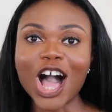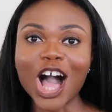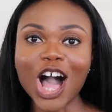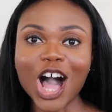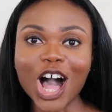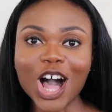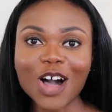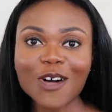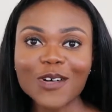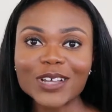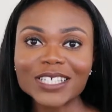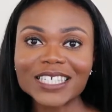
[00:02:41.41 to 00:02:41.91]

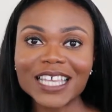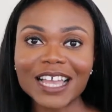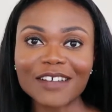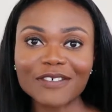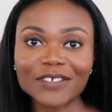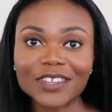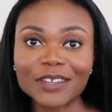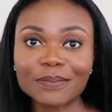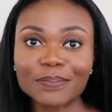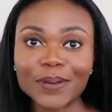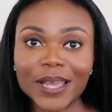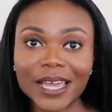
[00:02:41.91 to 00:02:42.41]
Always
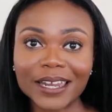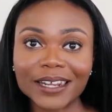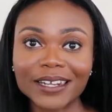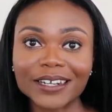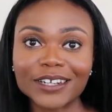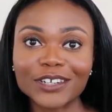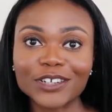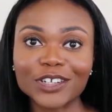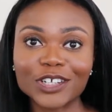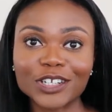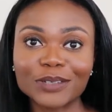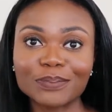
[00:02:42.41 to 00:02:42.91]
having the pen and
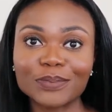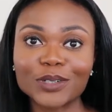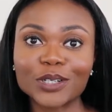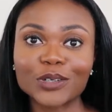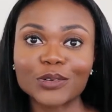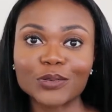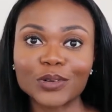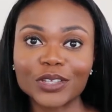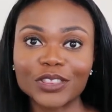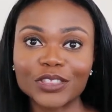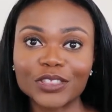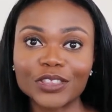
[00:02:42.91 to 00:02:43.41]
the
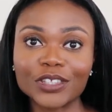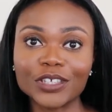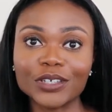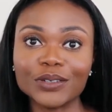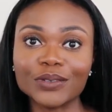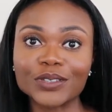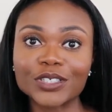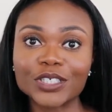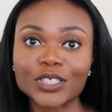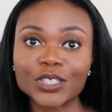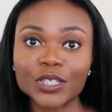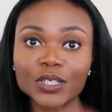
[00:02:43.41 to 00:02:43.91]
notebook with
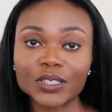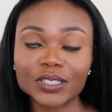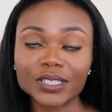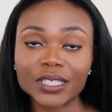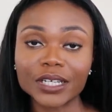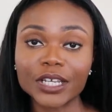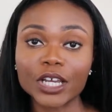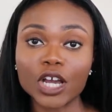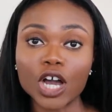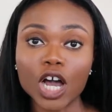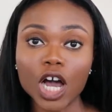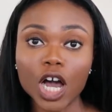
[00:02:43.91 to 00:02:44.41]
you shows
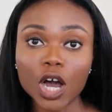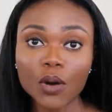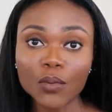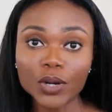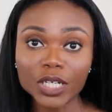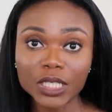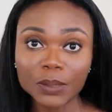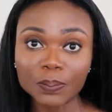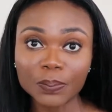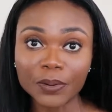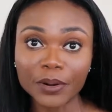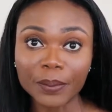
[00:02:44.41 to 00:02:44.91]
that you're
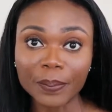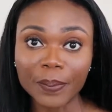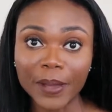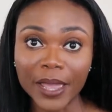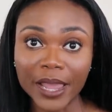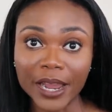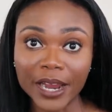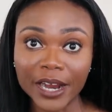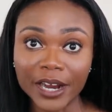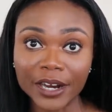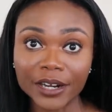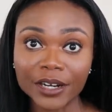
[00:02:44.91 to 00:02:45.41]
always
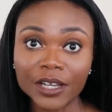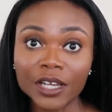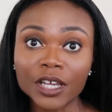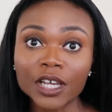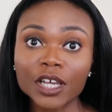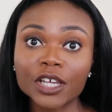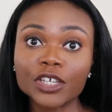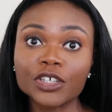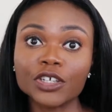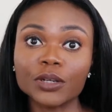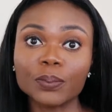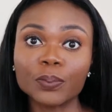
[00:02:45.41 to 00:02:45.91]
prepared,
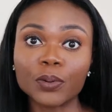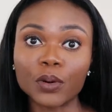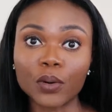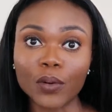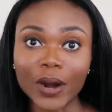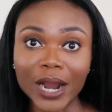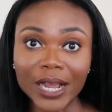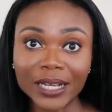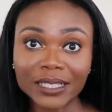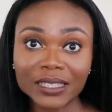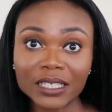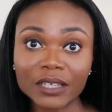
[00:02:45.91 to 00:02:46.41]
you're
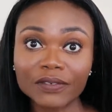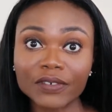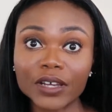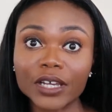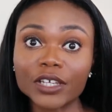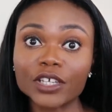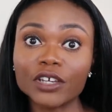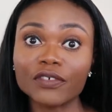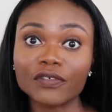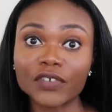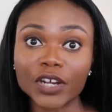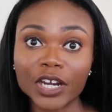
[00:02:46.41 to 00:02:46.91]
proactive,
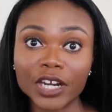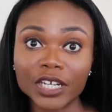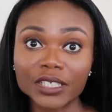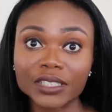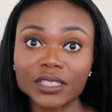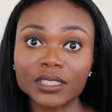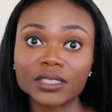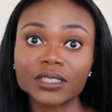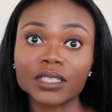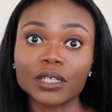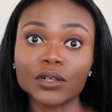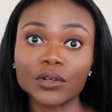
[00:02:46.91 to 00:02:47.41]
and you're very
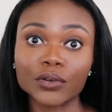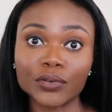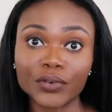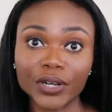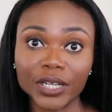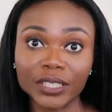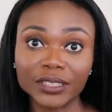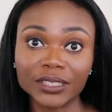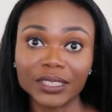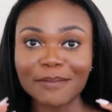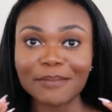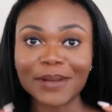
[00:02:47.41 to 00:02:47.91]
detail
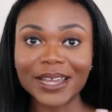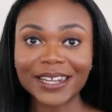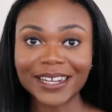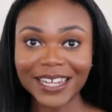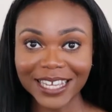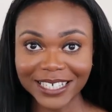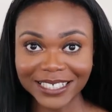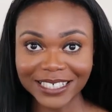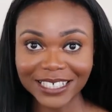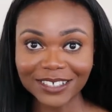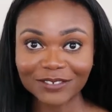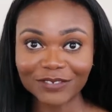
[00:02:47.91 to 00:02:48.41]
oriented. My
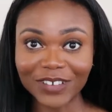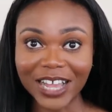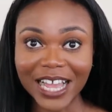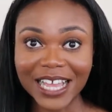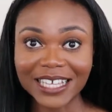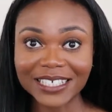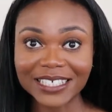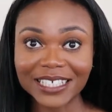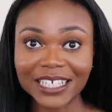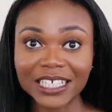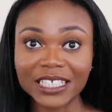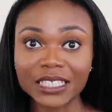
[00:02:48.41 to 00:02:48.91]
next
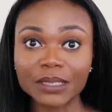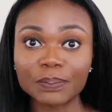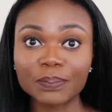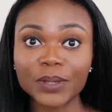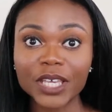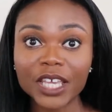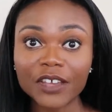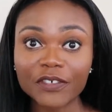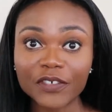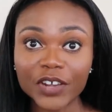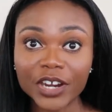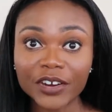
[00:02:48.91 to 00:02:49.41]
advice is
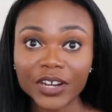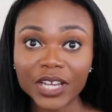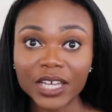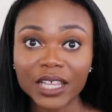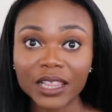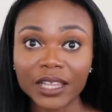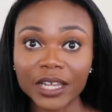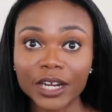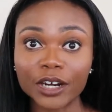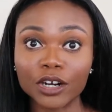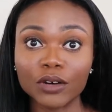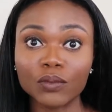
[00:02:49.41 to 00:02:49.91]
be very
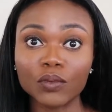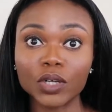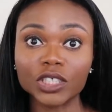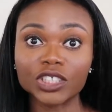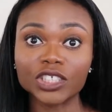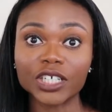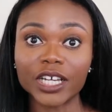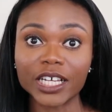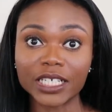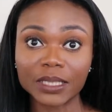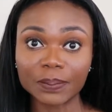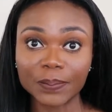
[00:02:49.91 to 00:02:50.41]
clear on what
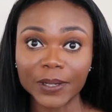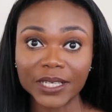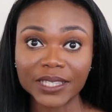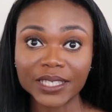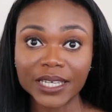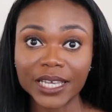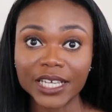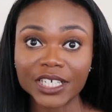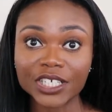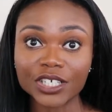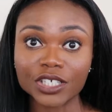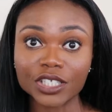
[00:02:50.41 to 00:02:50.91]
your
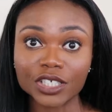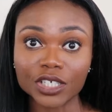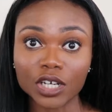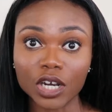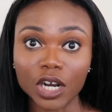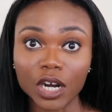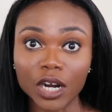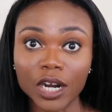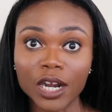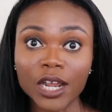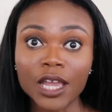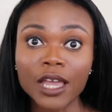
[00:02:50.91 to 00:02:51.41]
expectations
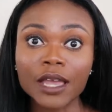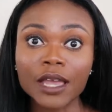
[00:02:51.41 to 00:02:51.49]
are.